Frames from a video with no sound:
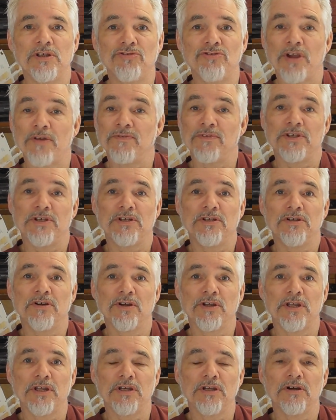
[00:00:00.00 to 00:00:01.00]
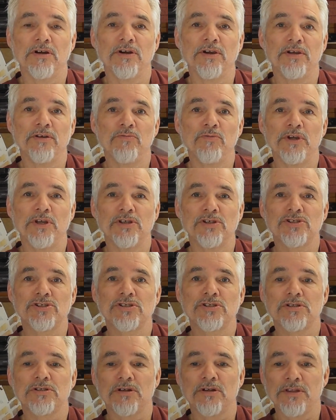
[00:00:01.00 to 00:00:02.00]
$17.99,
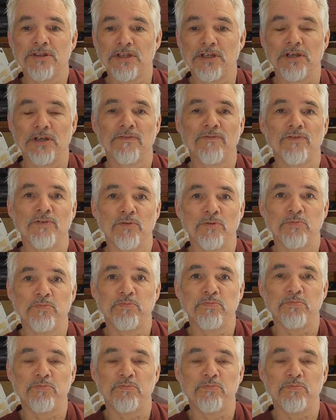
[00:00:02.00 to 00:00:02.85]
which I think for